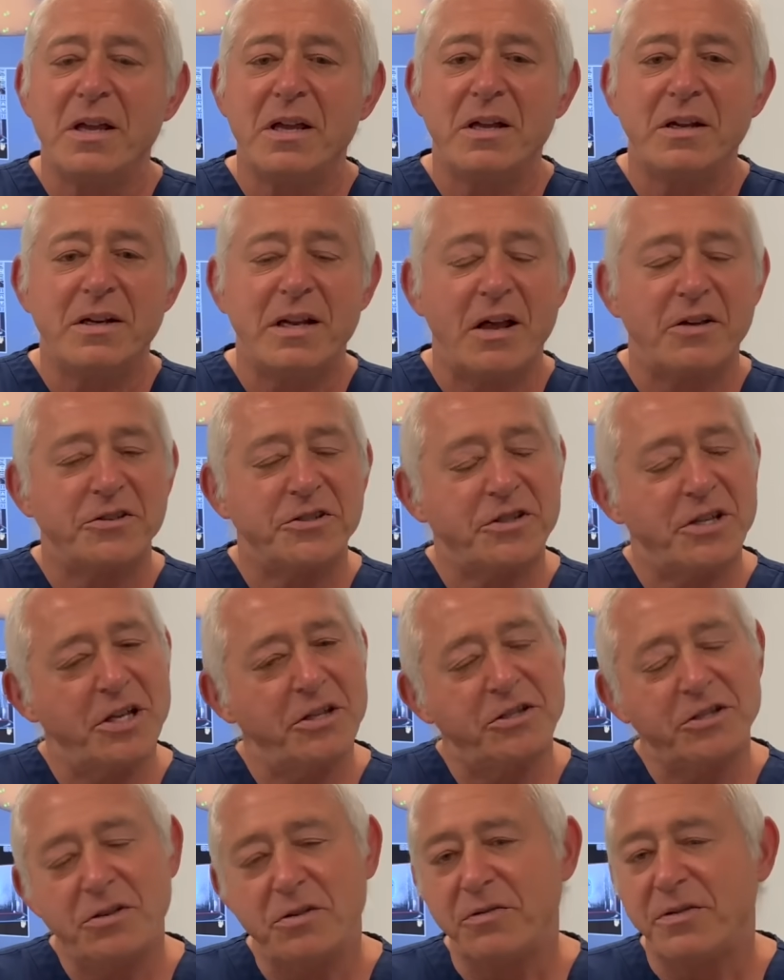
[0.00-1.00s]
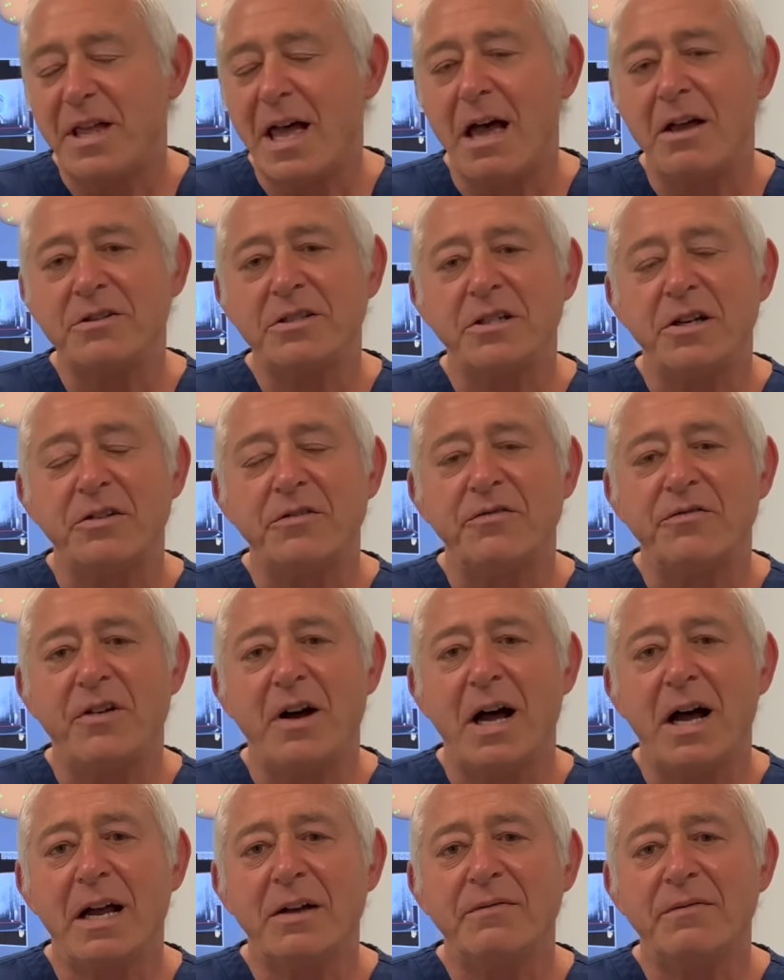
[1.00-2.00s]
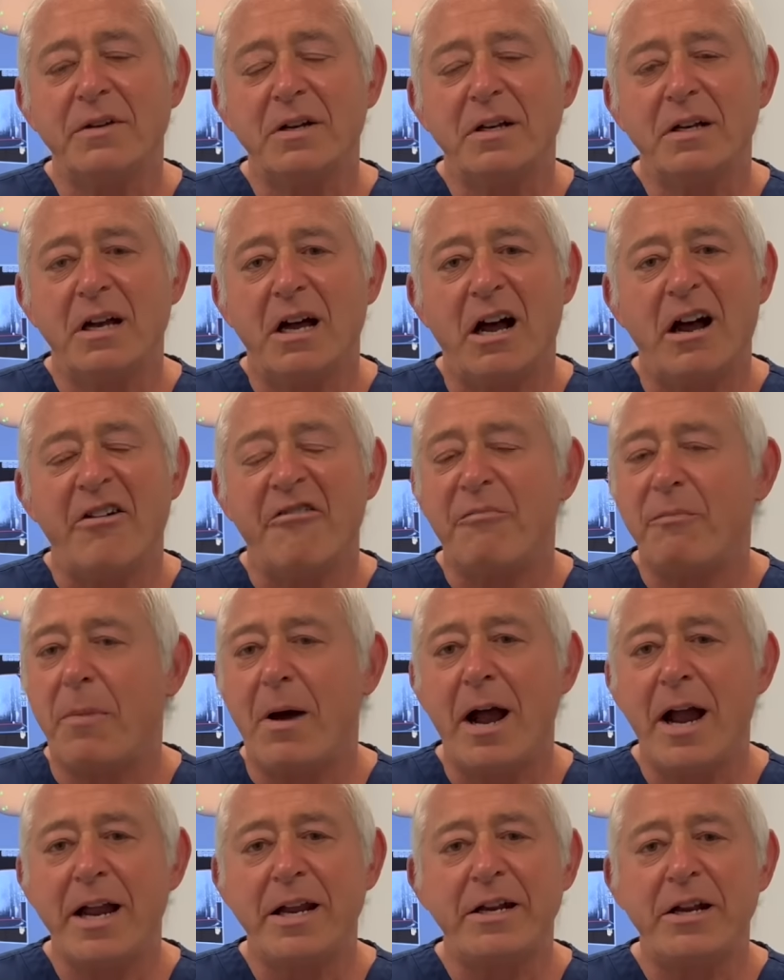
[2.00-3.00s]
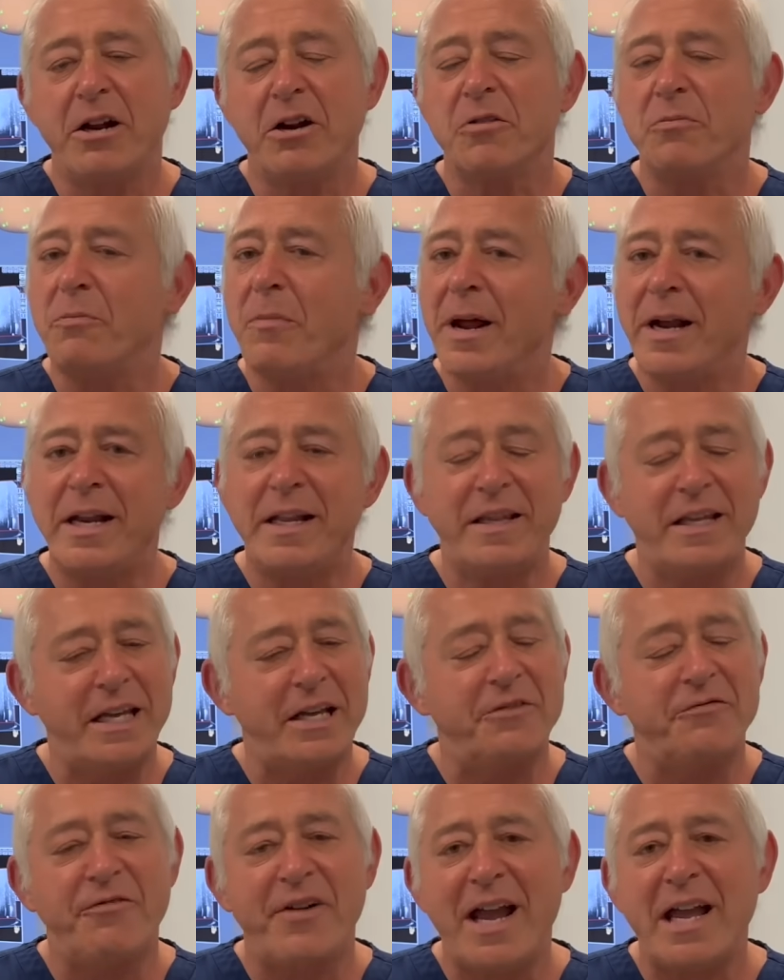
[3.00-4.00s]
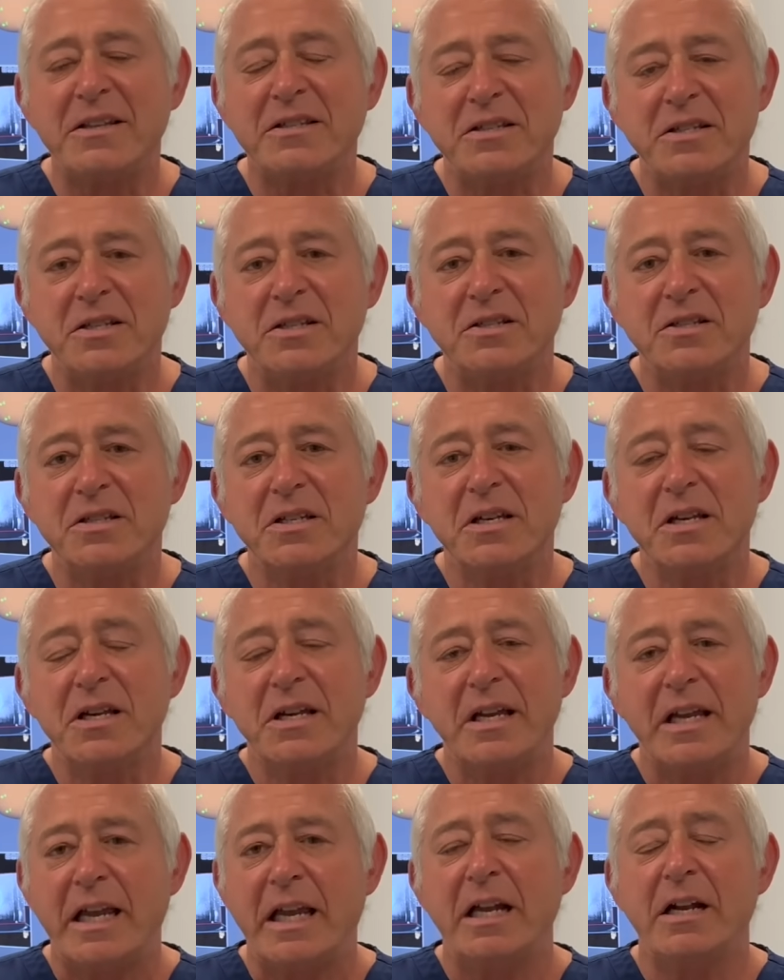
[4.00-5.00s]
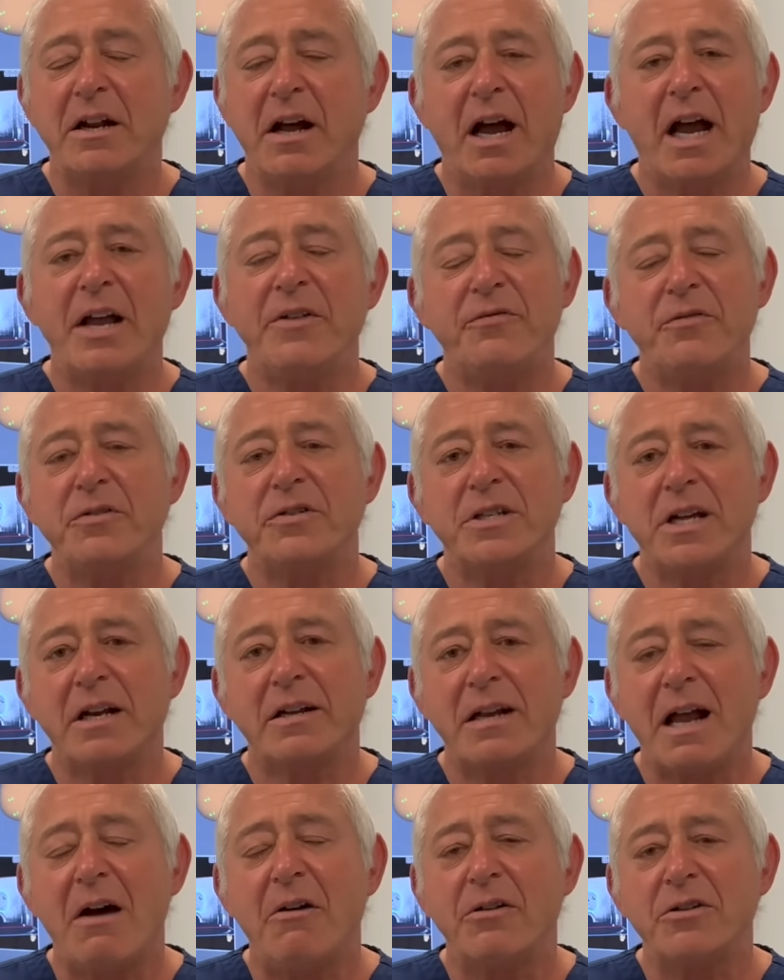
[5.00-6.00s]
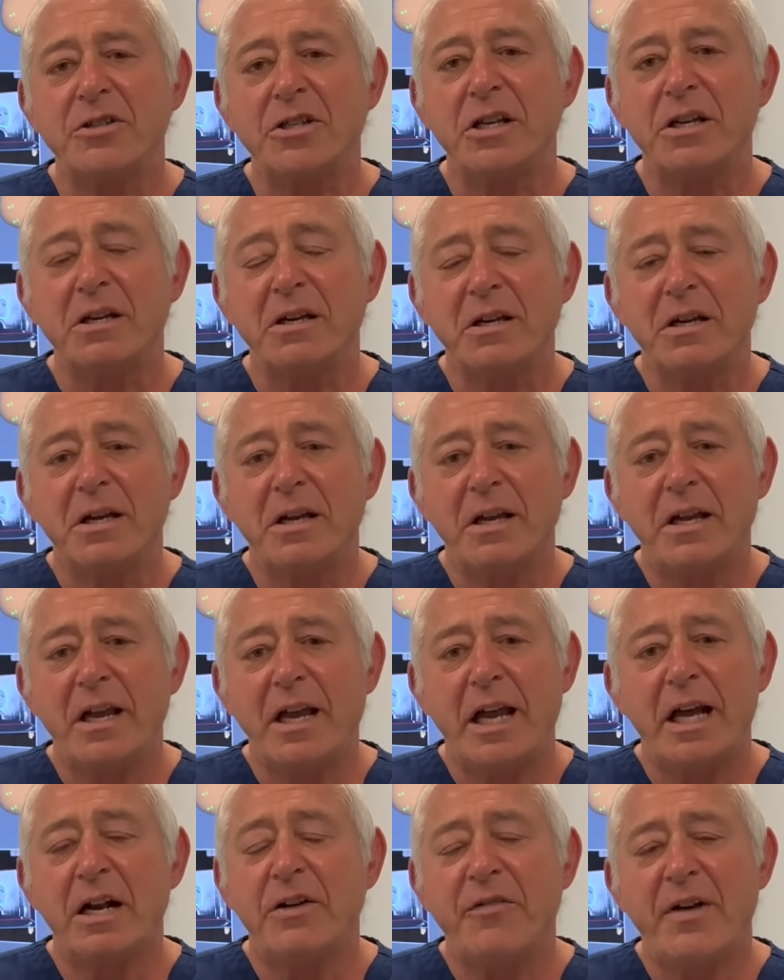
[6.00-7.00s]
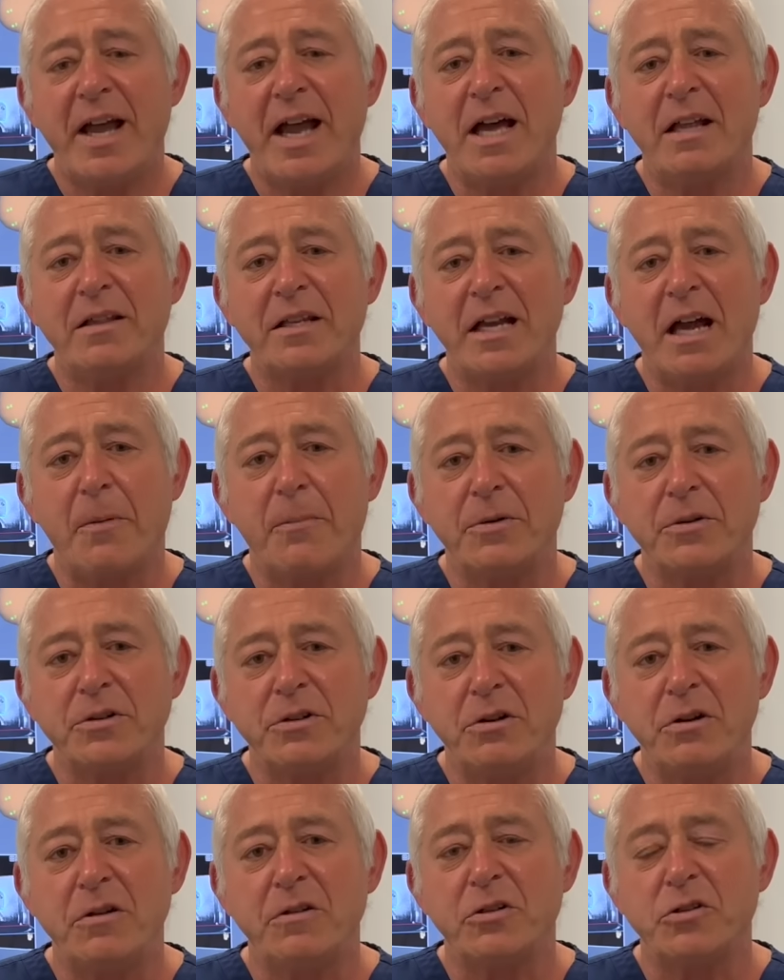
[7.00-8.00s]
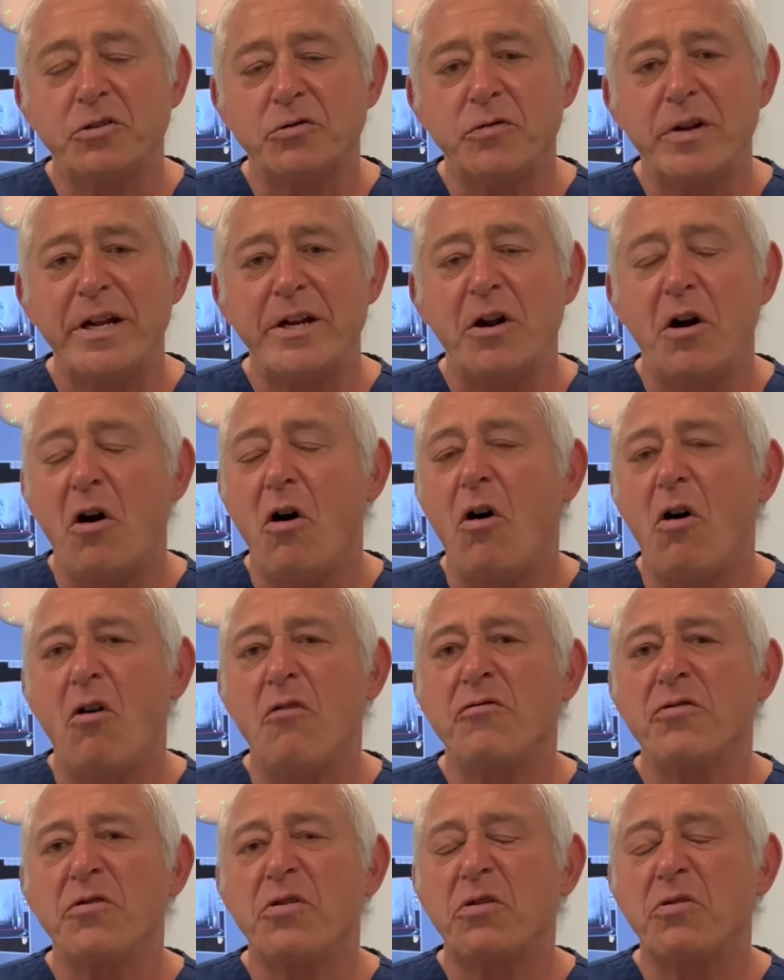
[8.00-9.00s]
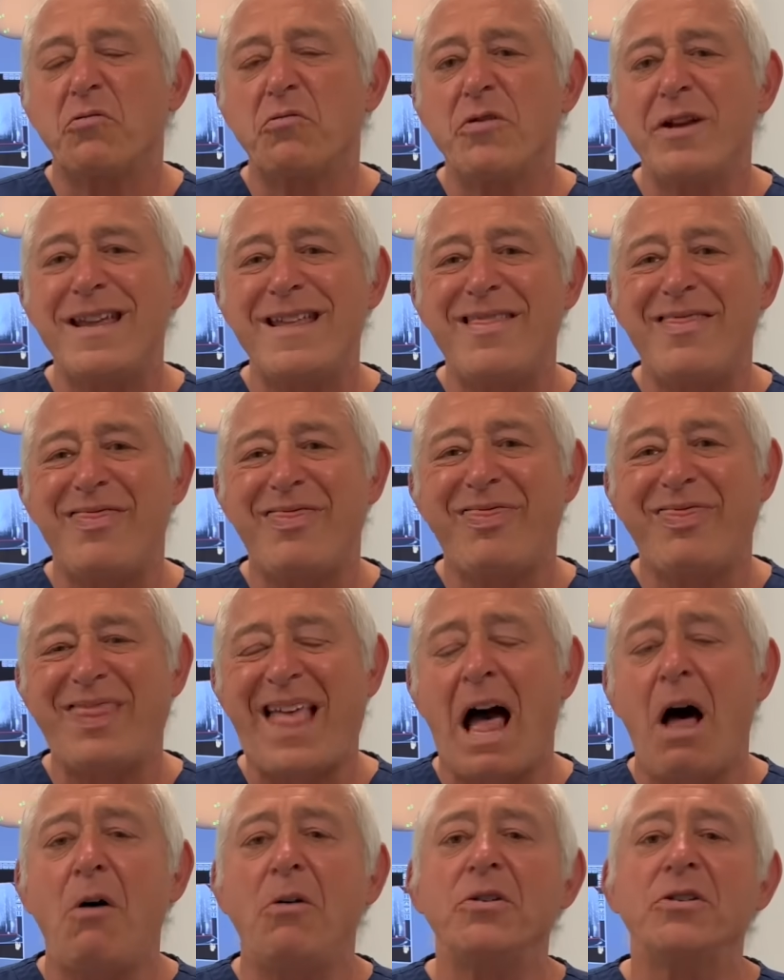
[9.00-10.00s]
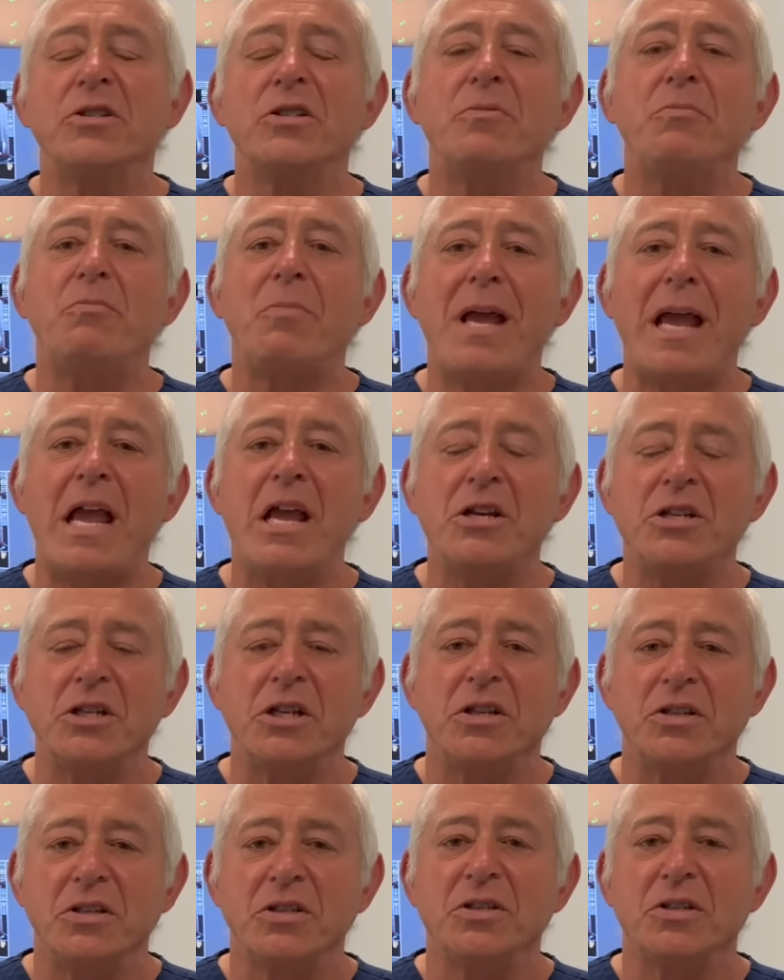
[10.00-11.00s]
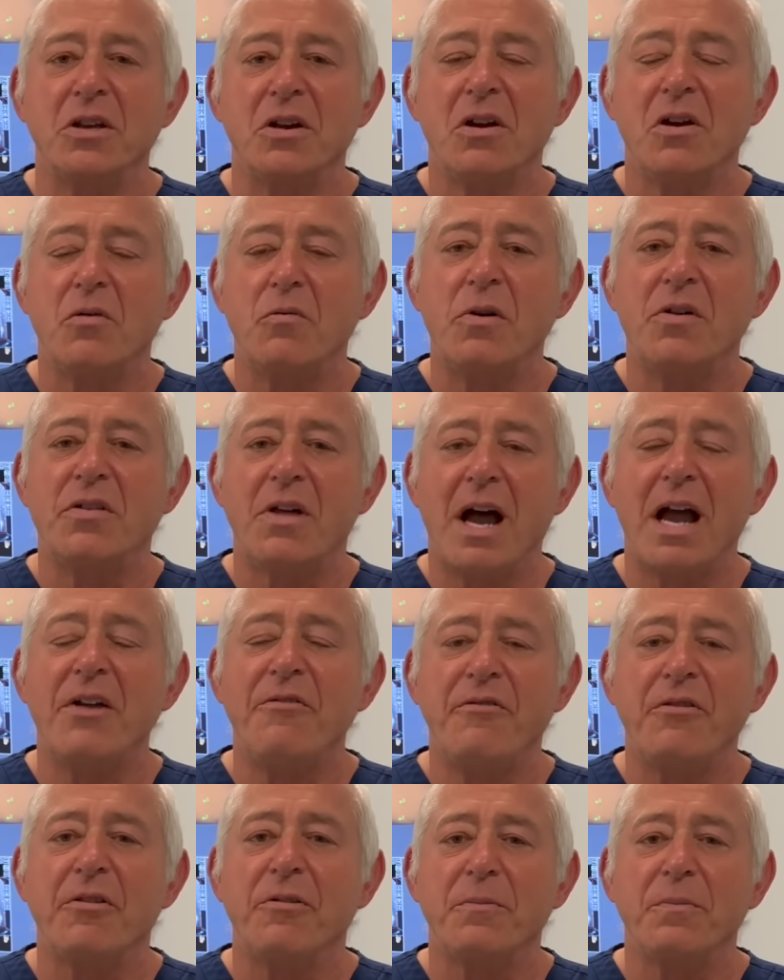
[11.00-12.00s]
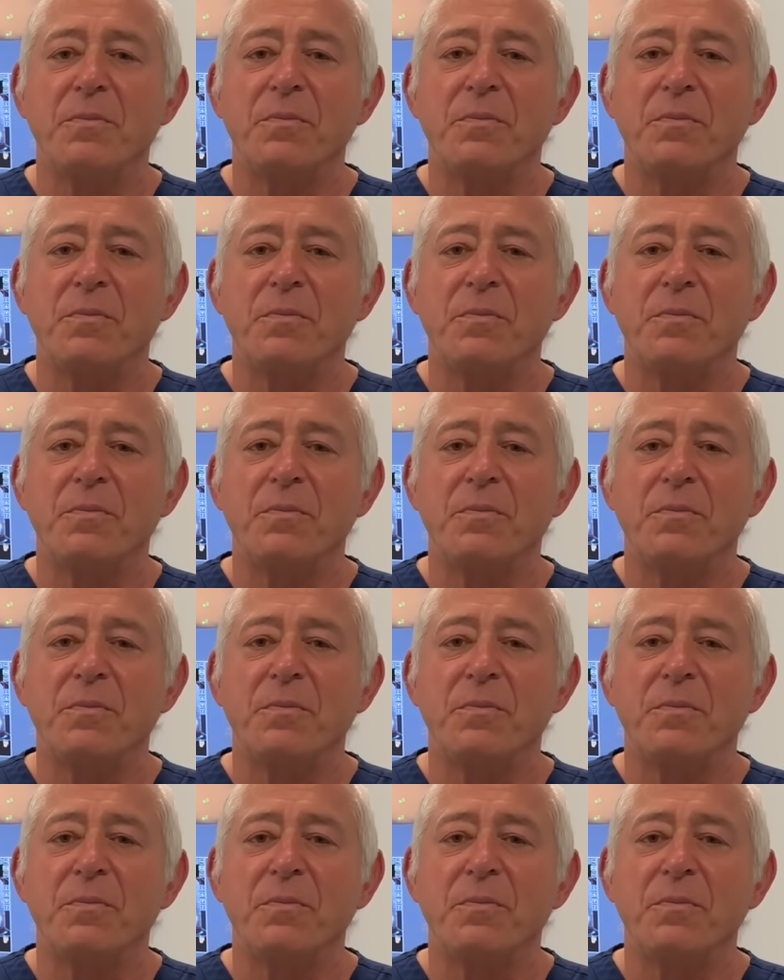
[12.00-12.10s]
Now, since 2005, I've pioneered many of the advances in HIFU technology and have had the opportunity to treat over 3,000 patients with HIFU.